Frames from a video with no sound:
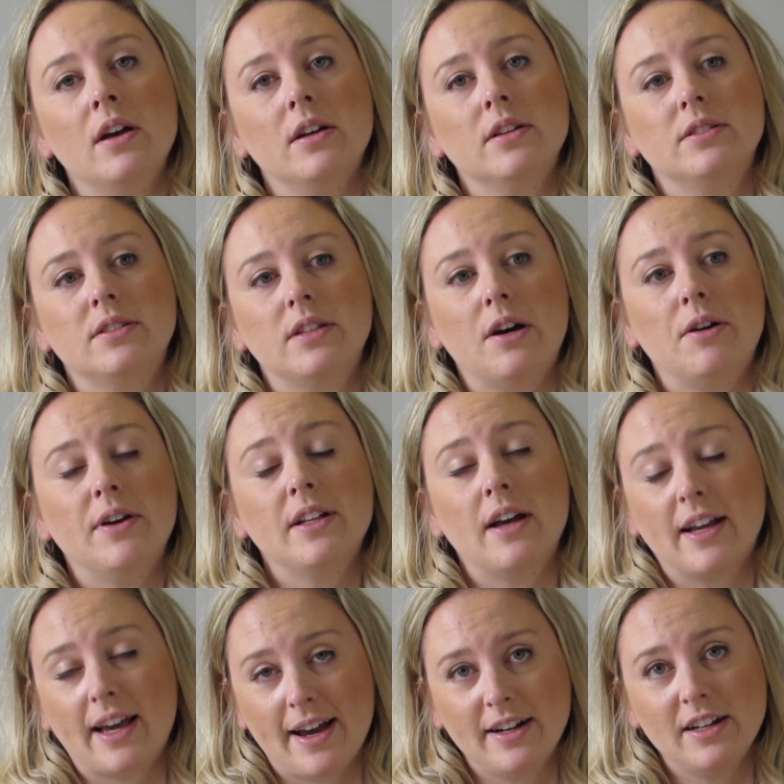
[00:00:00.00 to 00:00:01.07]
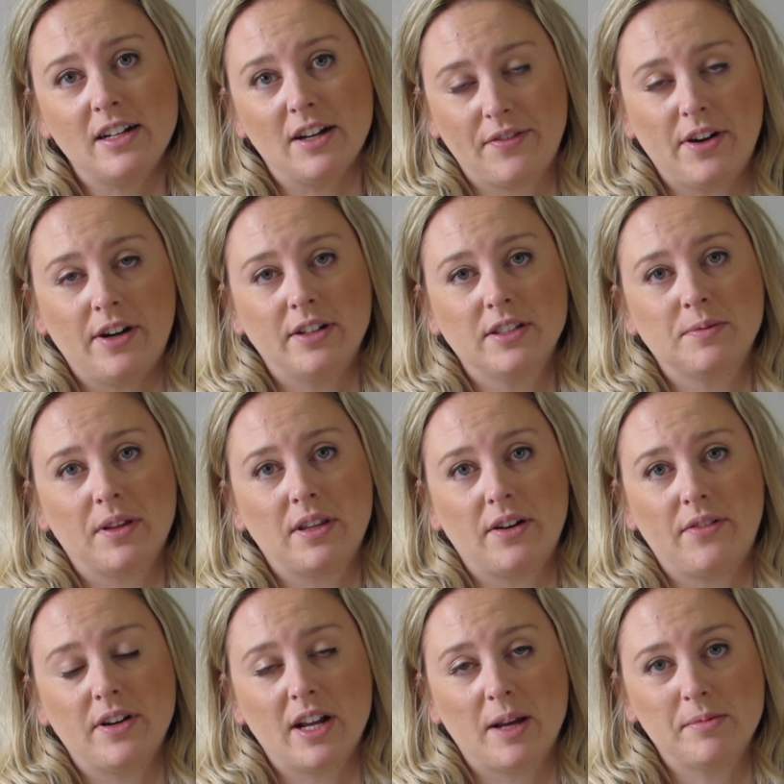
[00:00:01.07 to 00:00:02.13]
So again, it differs with
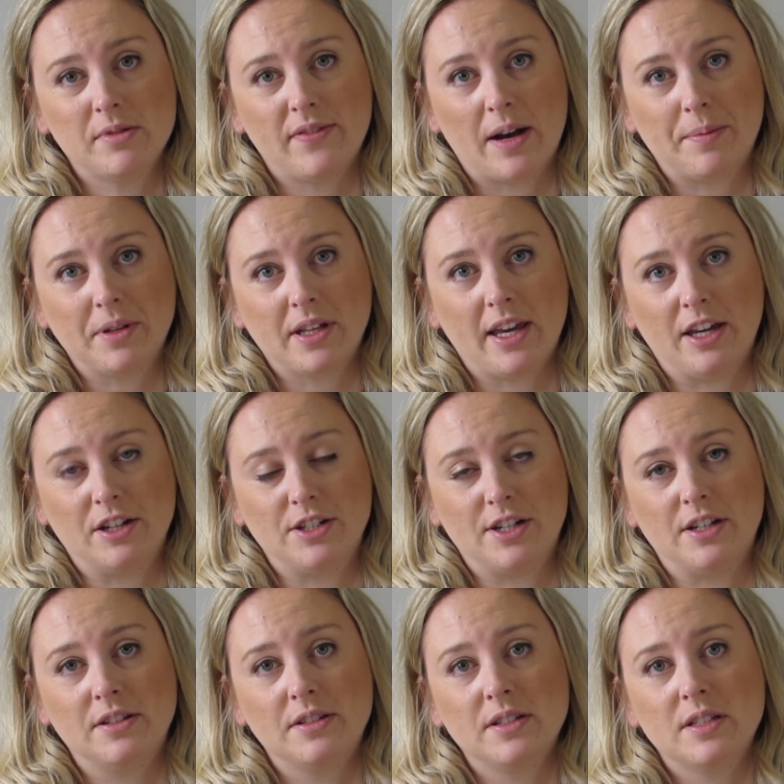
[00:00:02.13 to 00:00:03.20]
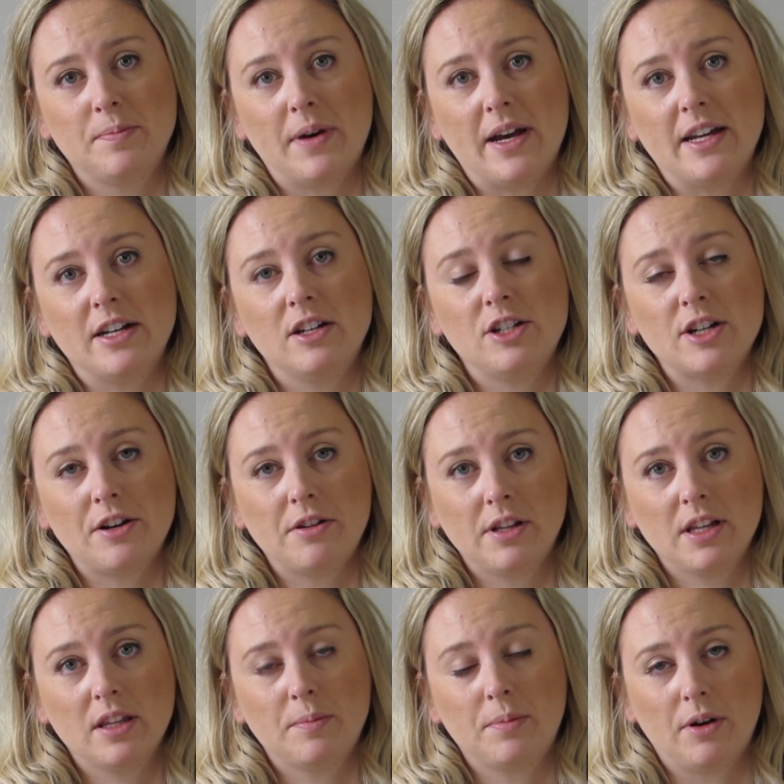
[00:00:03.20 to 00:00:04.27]
different types of applications, but
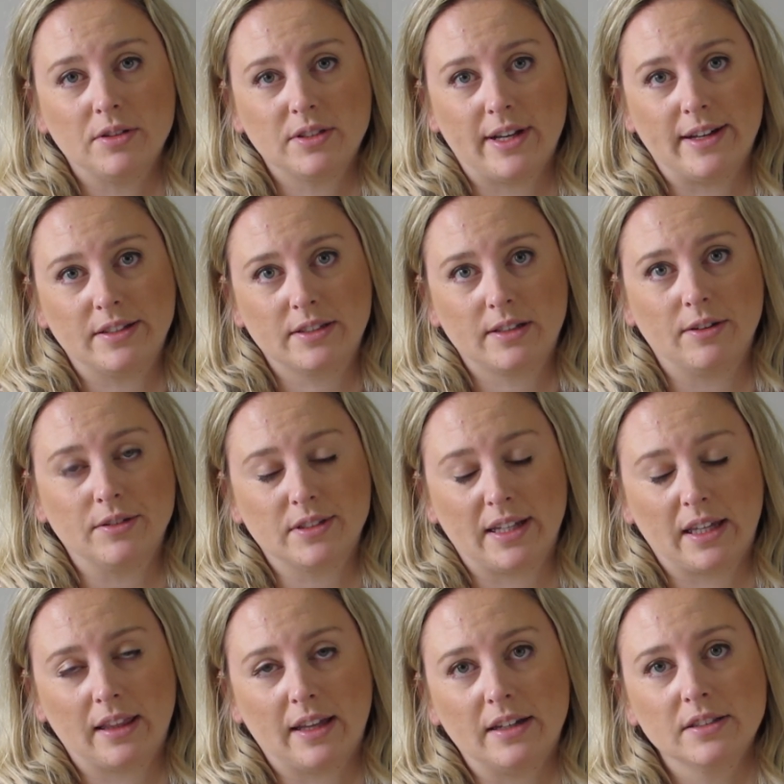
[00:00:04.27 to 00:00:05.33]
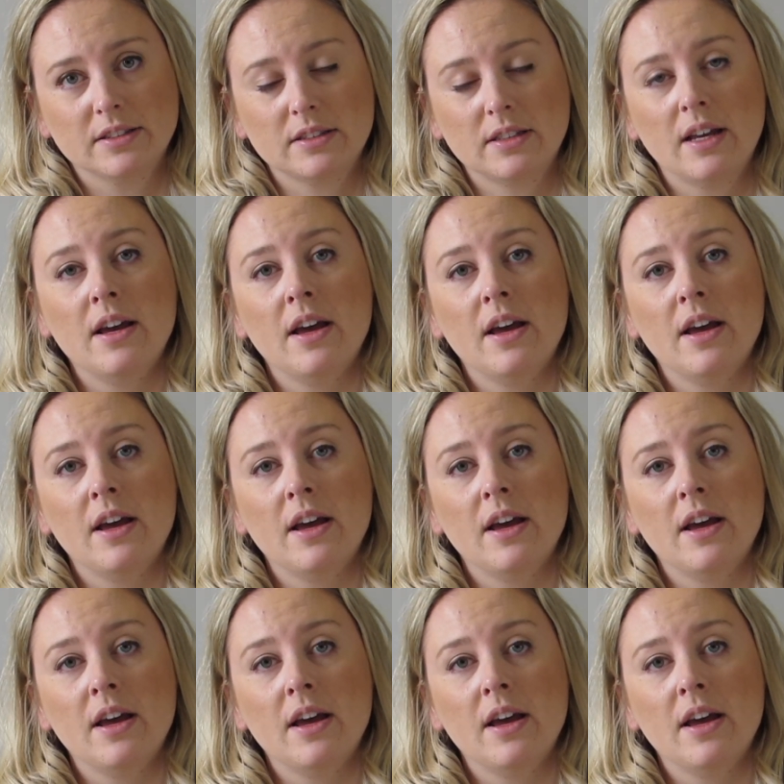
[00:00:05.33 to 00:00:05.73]
generally the process goes like this.